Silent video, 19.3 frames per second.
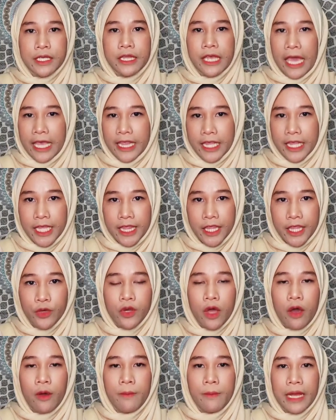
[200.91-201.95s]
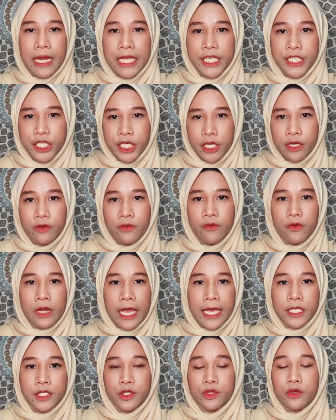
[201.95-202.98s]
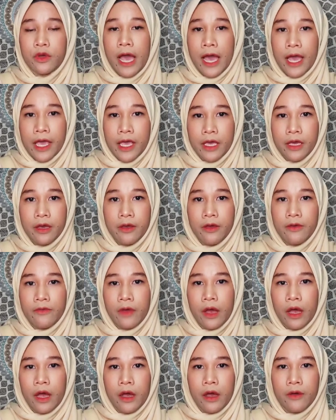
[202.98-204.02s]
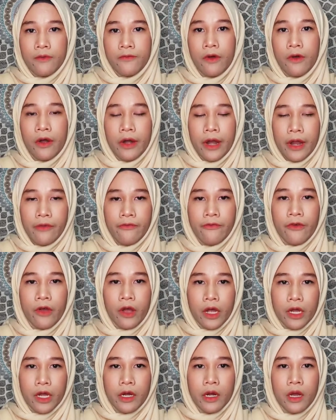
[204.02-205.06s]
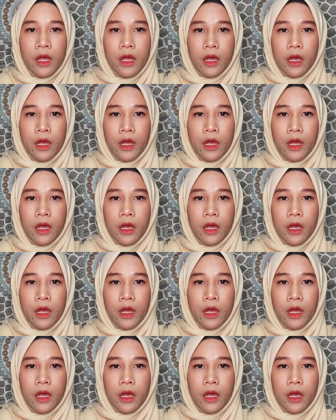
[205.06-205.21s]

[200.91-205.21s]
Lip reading: the attitude of Malaysians who like to hire foreign worker.